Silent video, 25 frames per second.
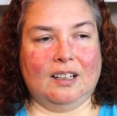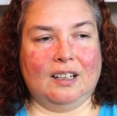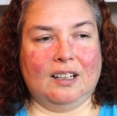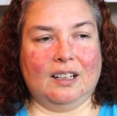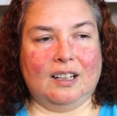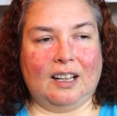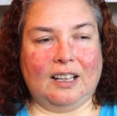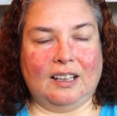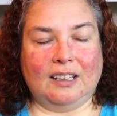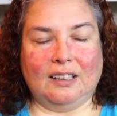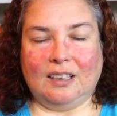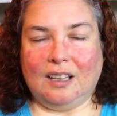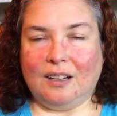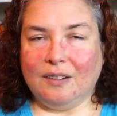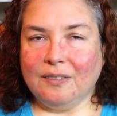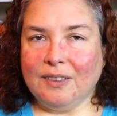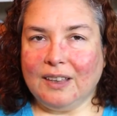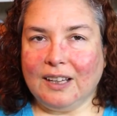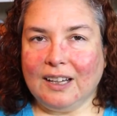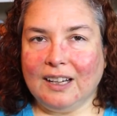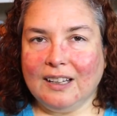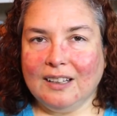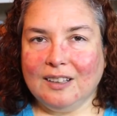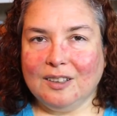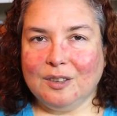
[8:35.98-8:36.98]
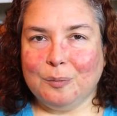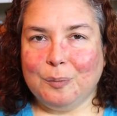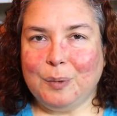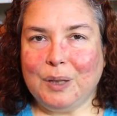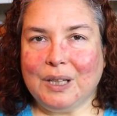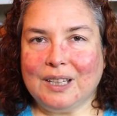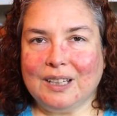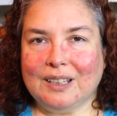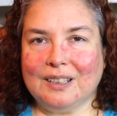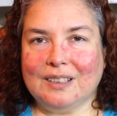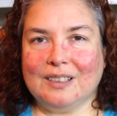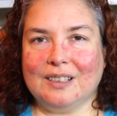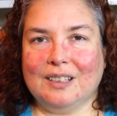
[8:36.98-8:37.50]
I love that
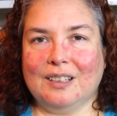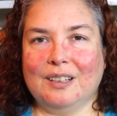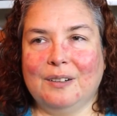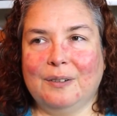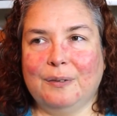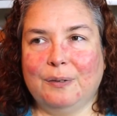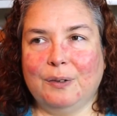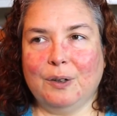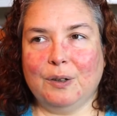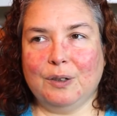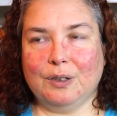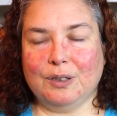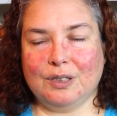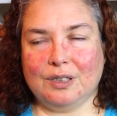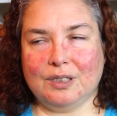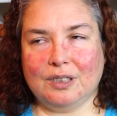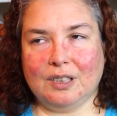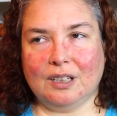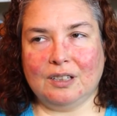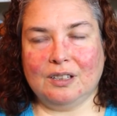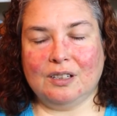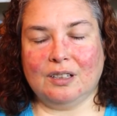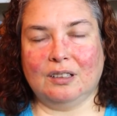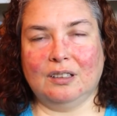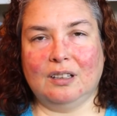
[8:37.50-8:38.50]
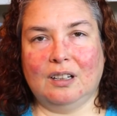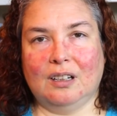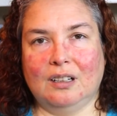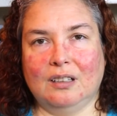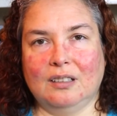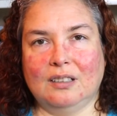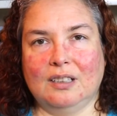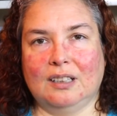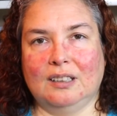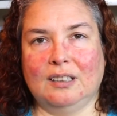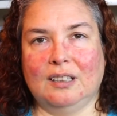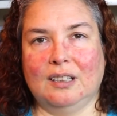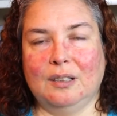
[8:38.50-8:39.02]
because for such a
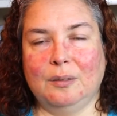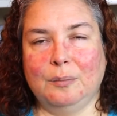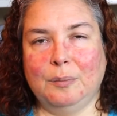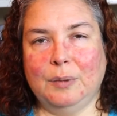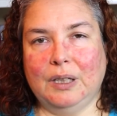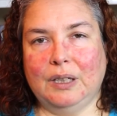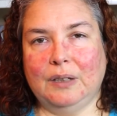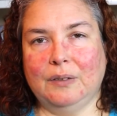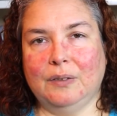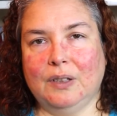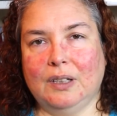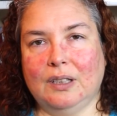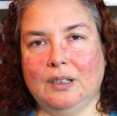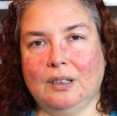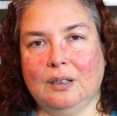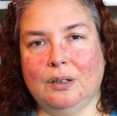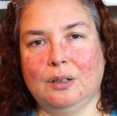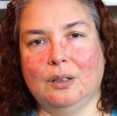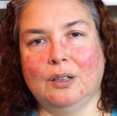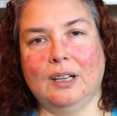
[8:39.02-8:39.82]
long time, even